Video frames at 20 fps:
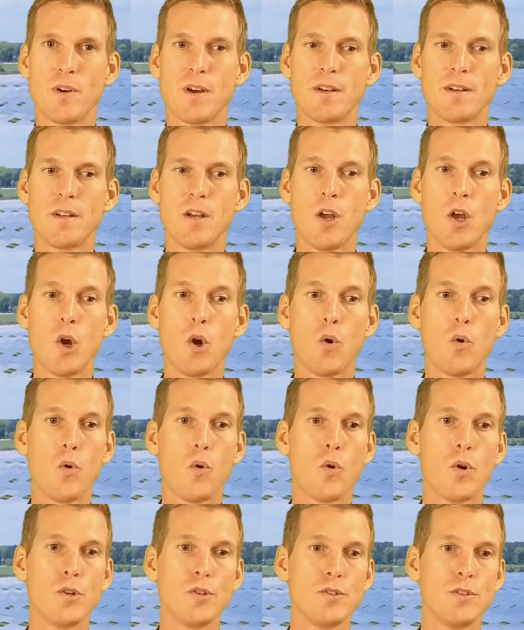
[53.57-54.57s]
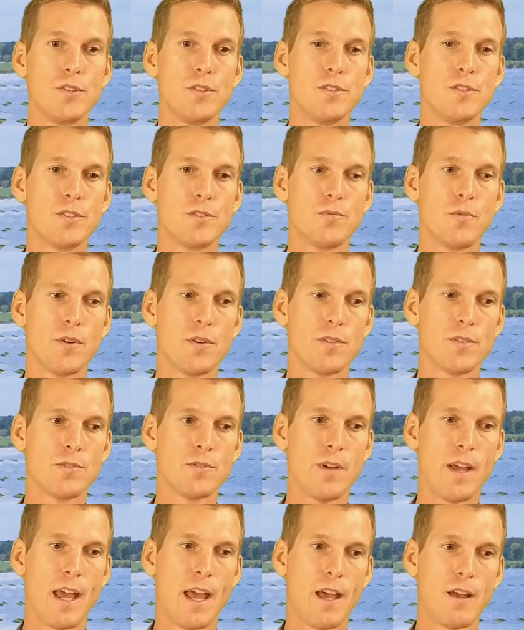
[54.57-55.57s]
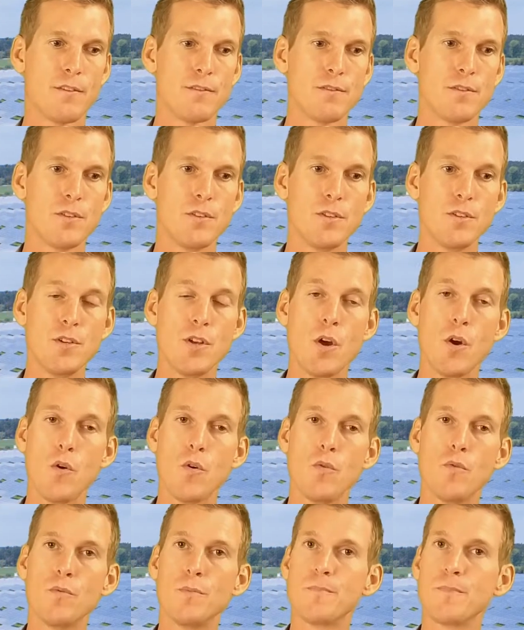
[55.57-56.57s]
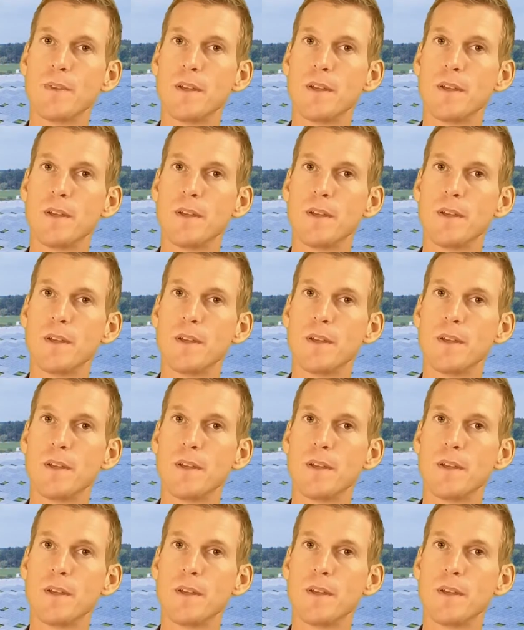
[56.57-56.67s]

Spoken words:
one. Or do you just want to have no